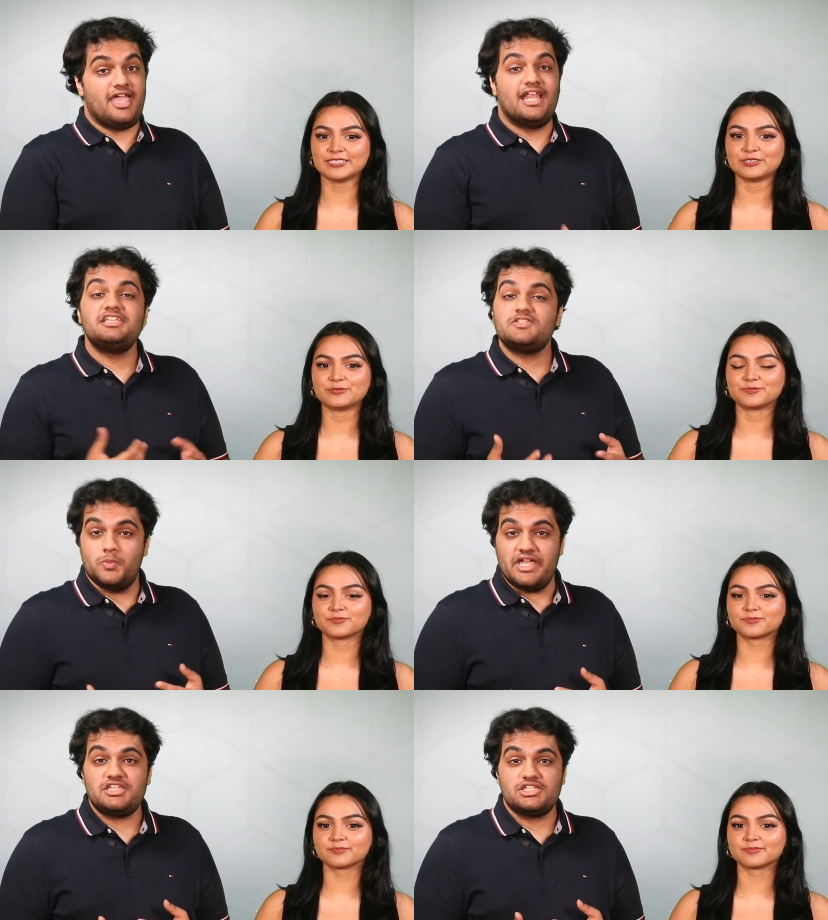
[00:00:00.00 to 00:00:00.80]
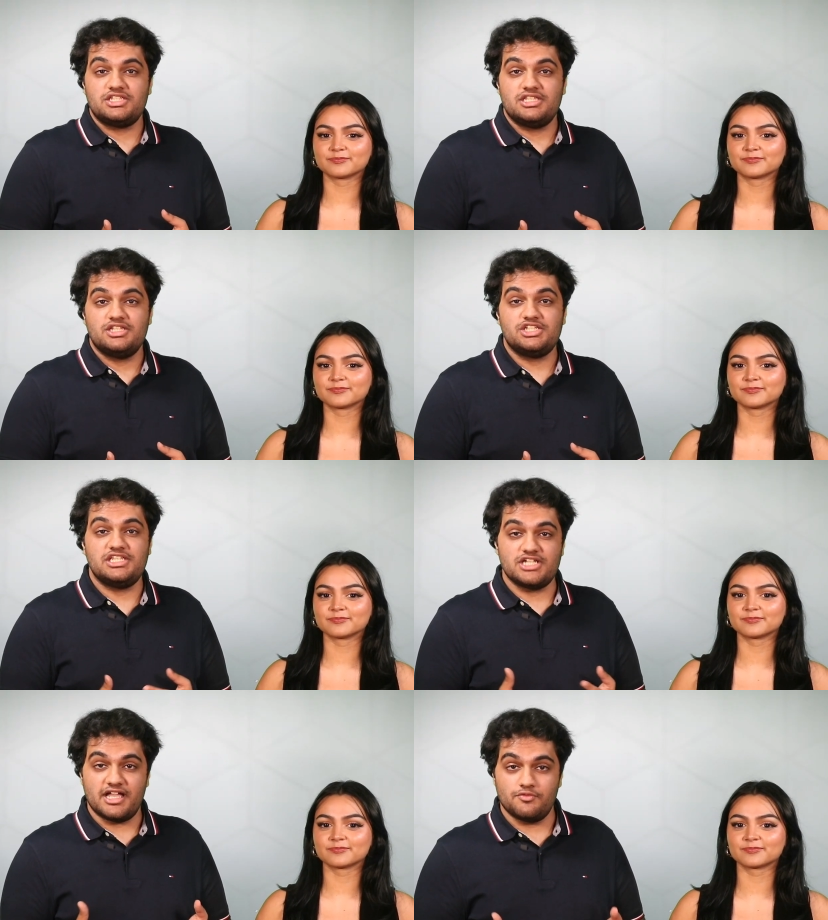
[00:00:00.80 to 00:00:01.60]
Speaker 1: And I
Speaker 2: just wished
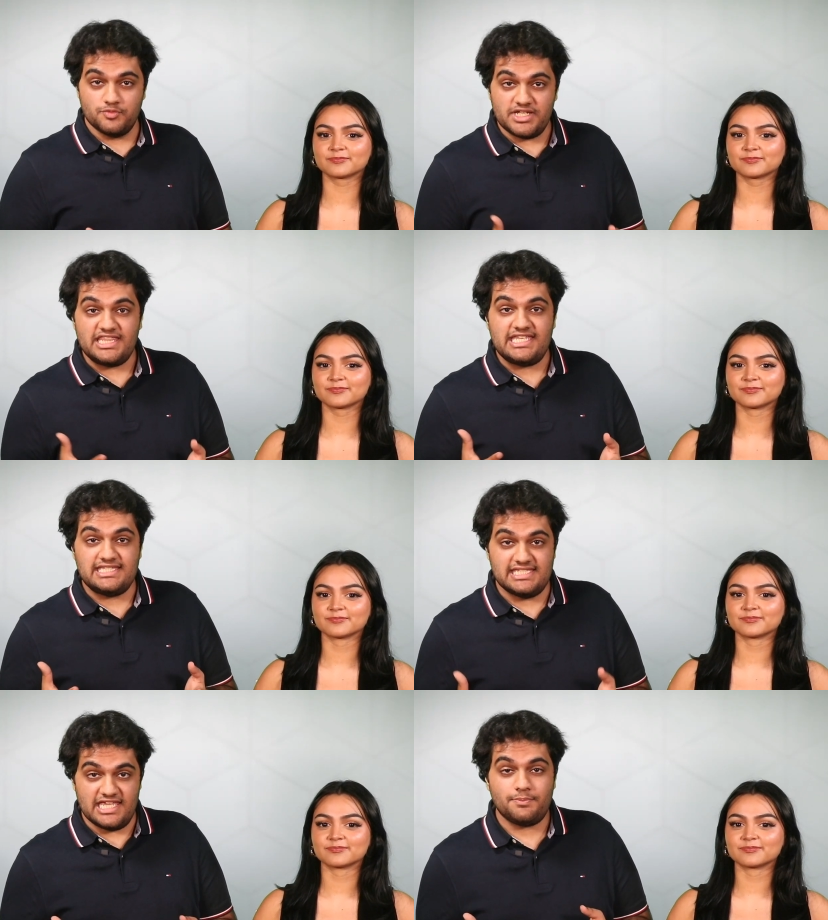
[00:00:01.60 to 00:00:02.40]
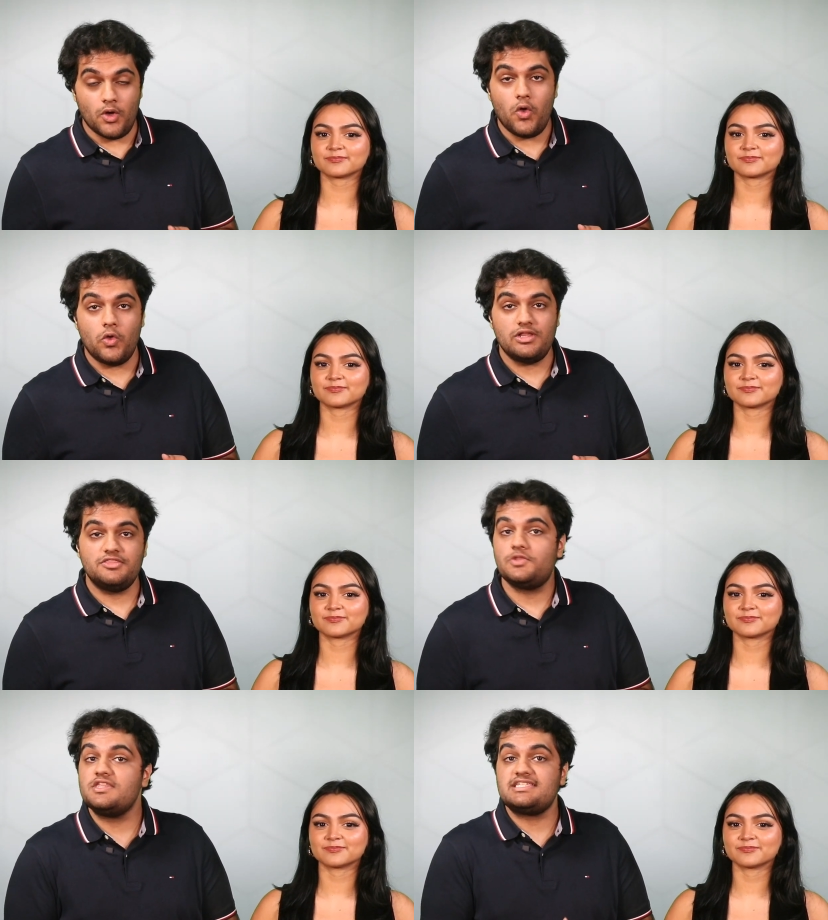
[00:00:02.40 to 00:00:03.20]
she dug a really deep hole
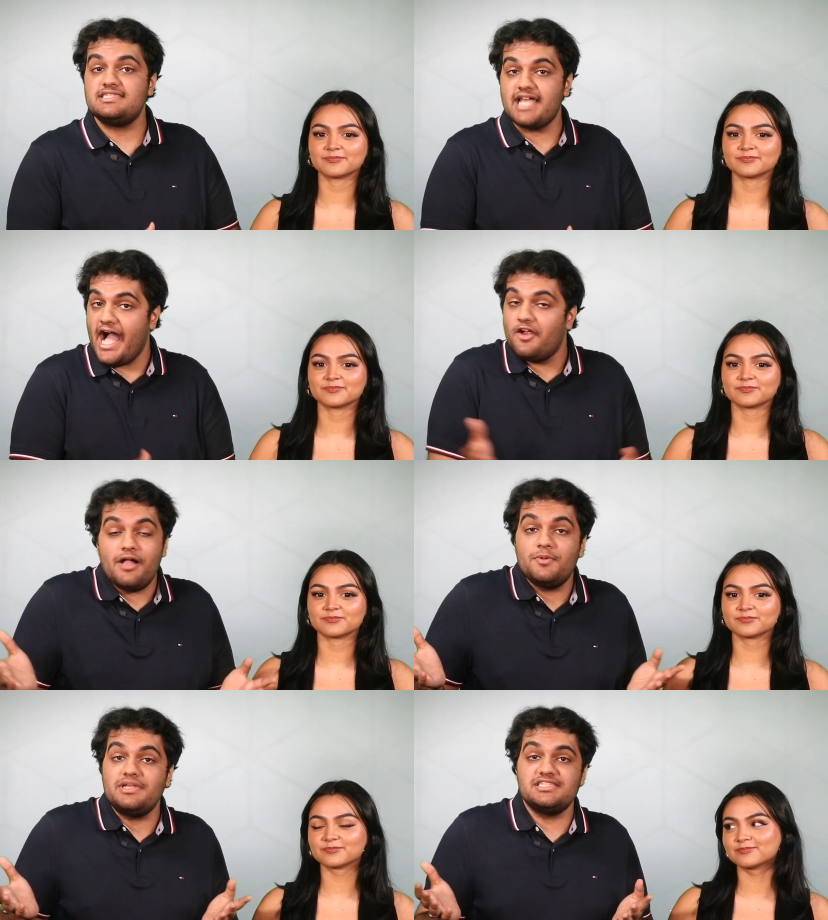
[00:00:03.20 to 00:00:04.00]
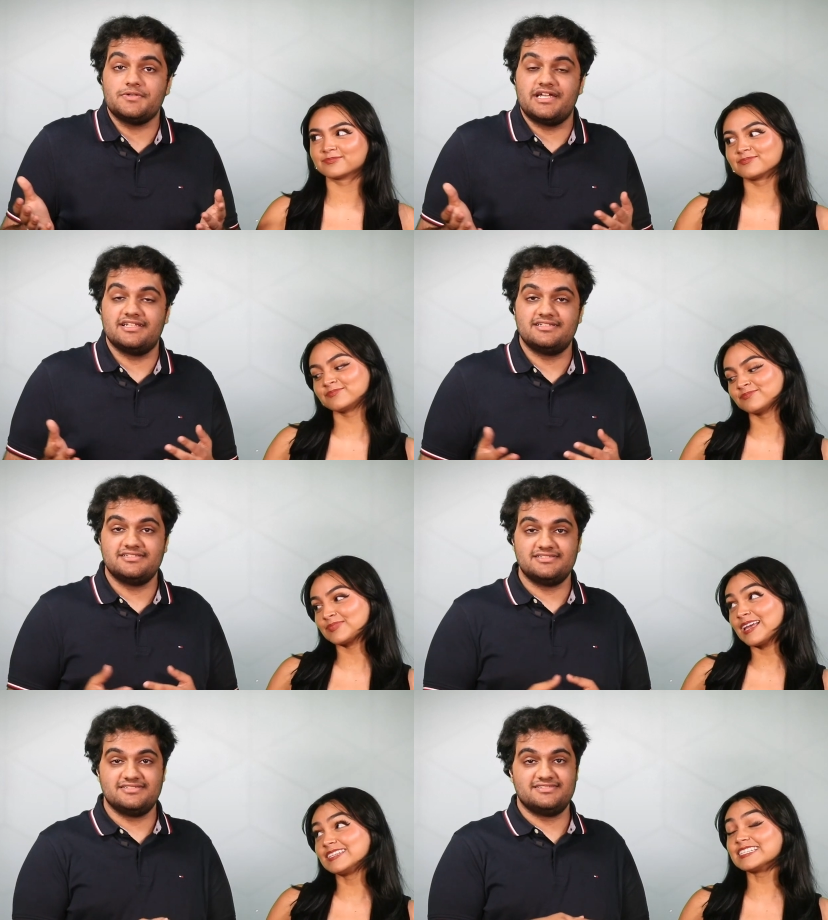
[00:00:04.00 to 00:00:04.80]
and threw this entire album into it.
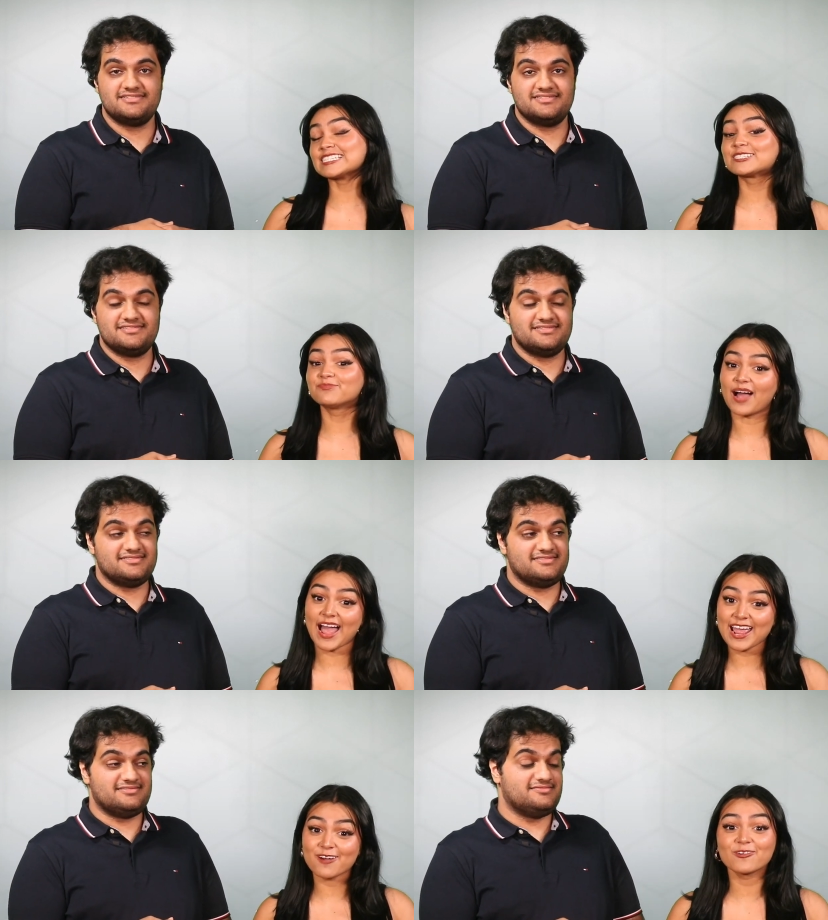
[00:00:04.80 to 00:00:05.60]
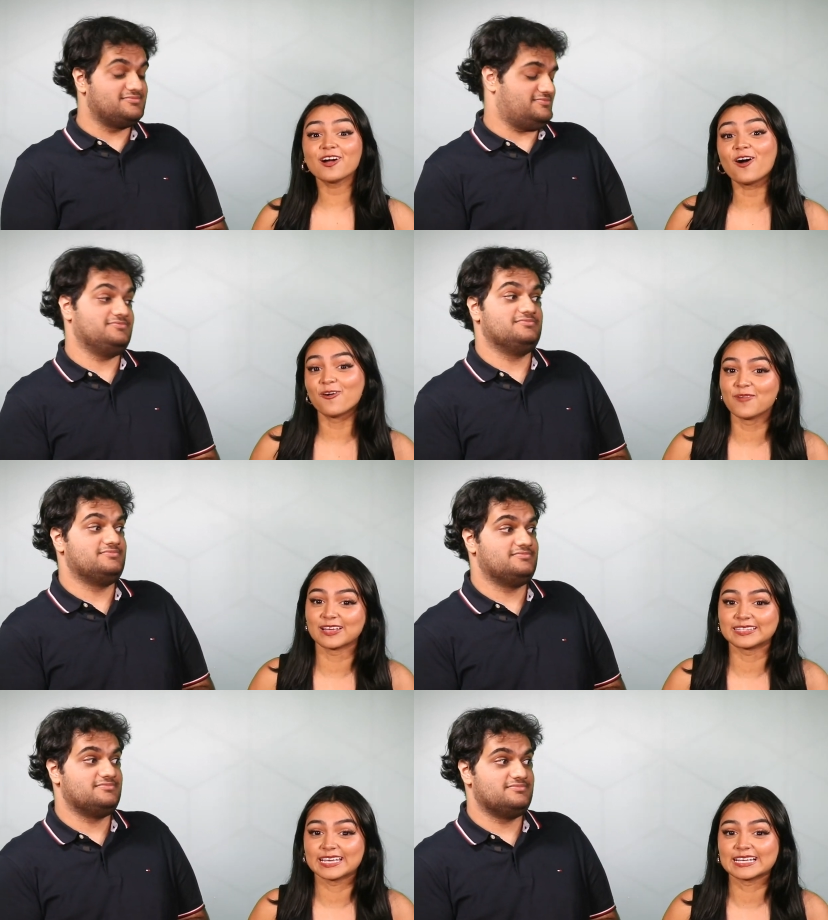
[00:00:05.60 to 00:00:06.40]
Speaker 1: Despite what
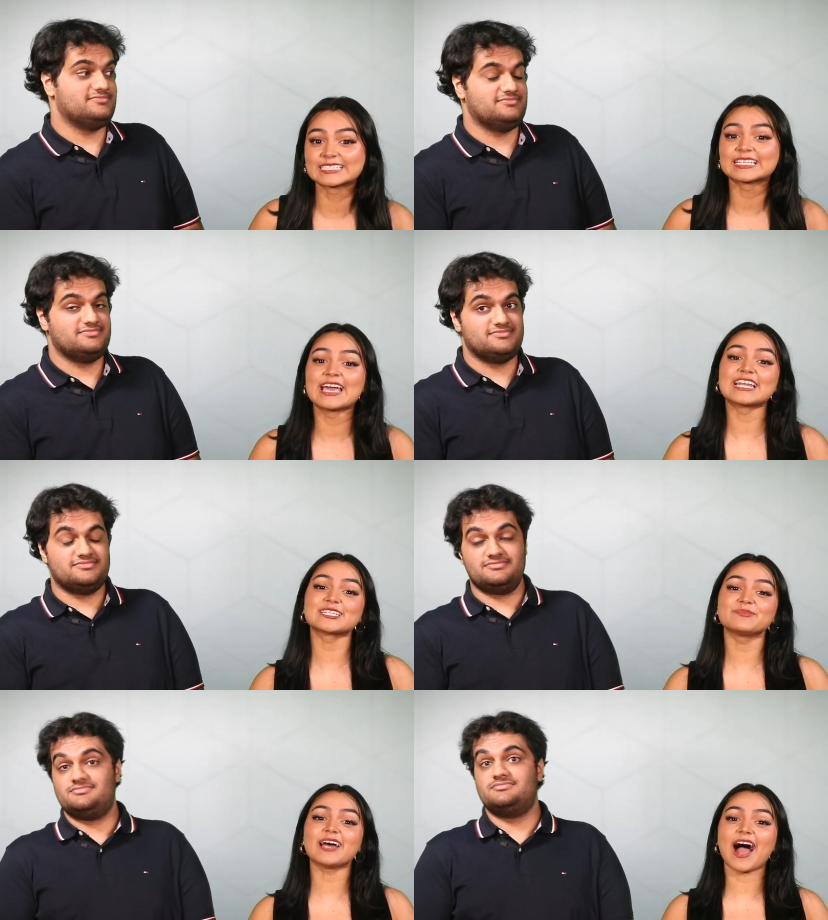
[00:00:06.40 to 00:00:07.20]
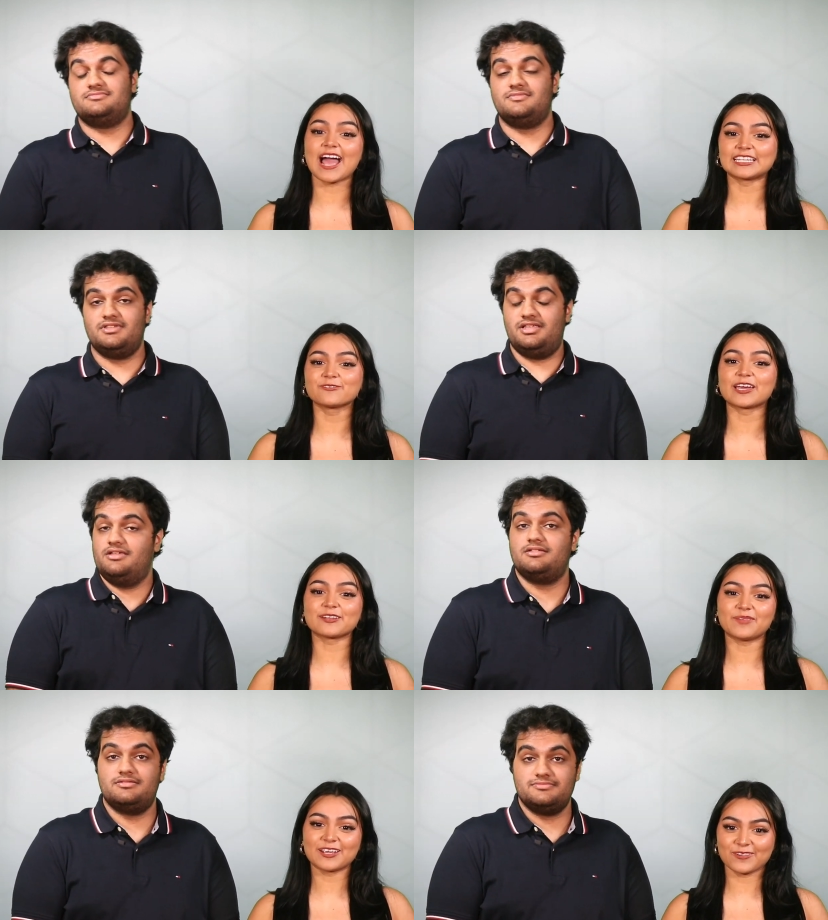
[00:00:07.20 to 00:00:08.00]
Omar thinks, it has been highly
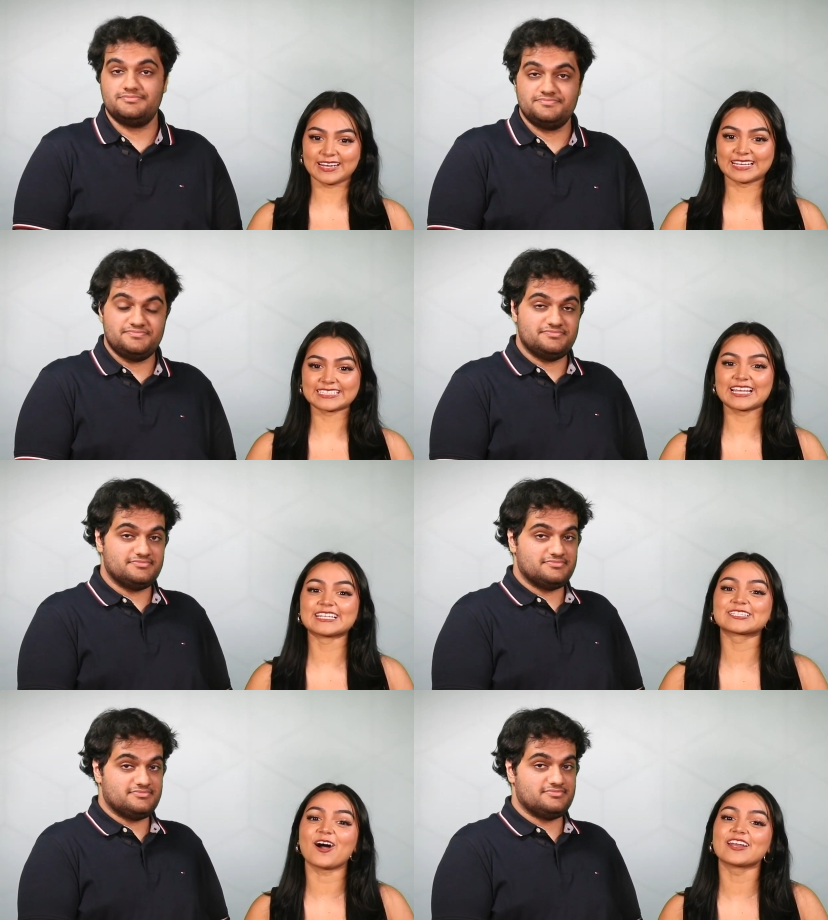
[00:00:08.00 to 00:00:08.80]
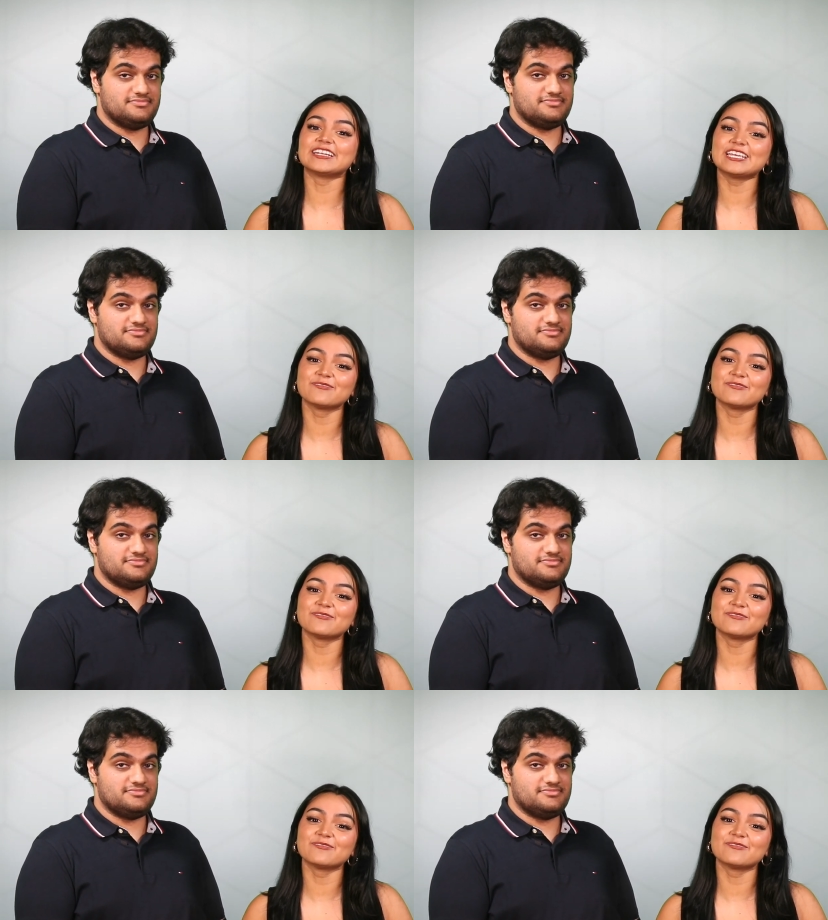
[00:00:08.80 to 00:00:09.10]
rated by critics and has gotten an